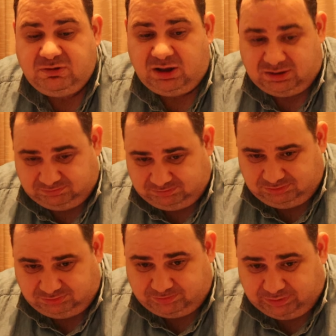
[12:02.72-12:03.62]
got
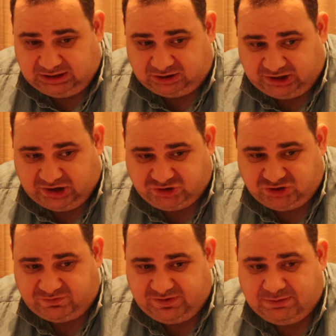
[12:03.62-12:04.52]
bladder
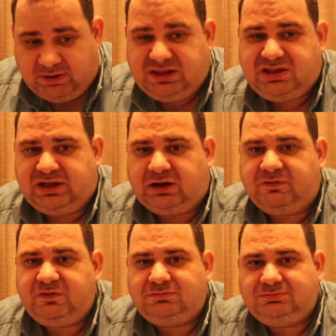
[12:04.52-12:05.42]
exstrophy
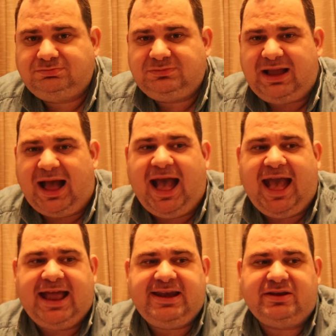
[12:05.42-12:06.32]
myself,
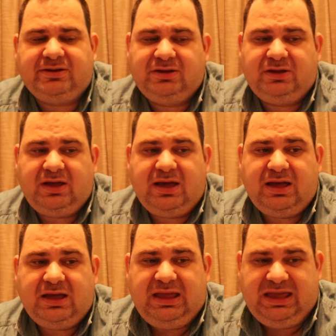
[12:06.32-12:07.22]
and
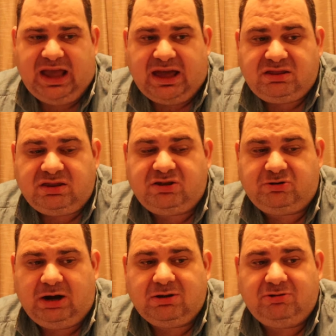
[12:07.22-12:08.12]
yes, the
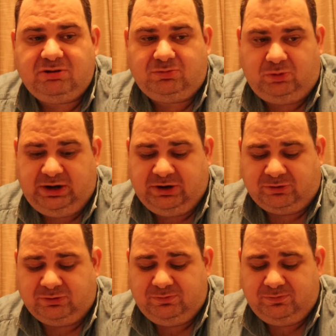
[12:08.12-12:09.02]
struggles are
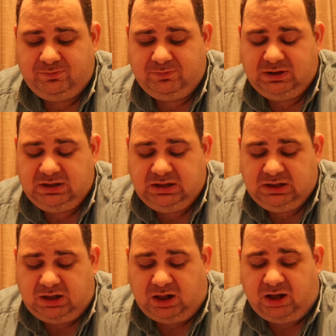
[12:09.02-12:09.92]
real.
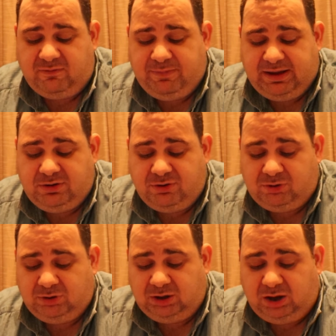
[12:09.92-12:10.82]
I've been
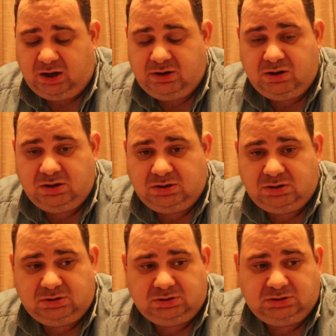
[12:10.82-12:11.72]
through a lot.
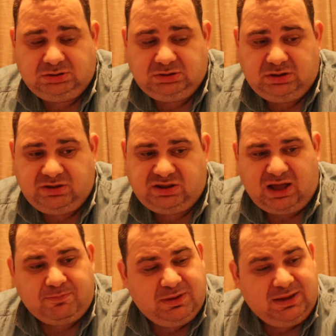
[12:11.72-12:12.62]

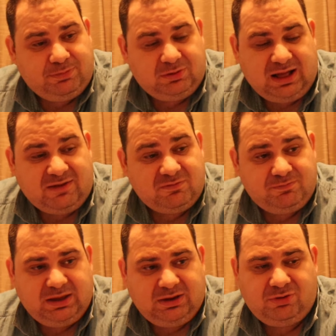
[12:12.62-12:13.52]
Some people
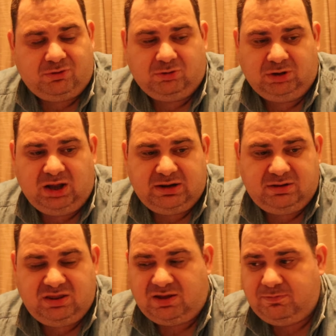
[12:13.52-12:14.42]
haven't been through a
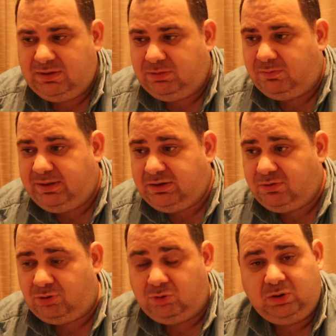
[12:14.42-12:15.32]
lot. Some people have been
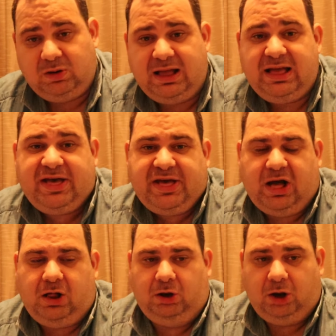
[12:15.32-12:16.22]
through
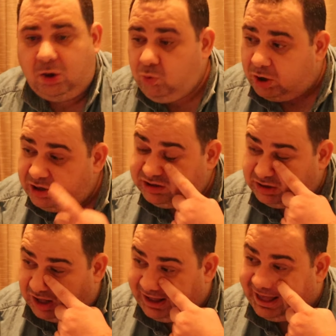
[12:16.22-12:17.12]
a lot worse
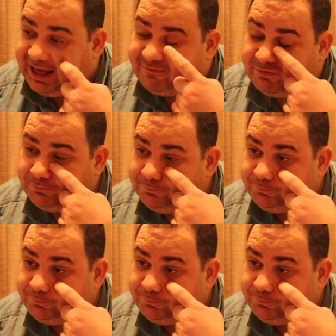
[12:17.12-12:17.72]
than I have.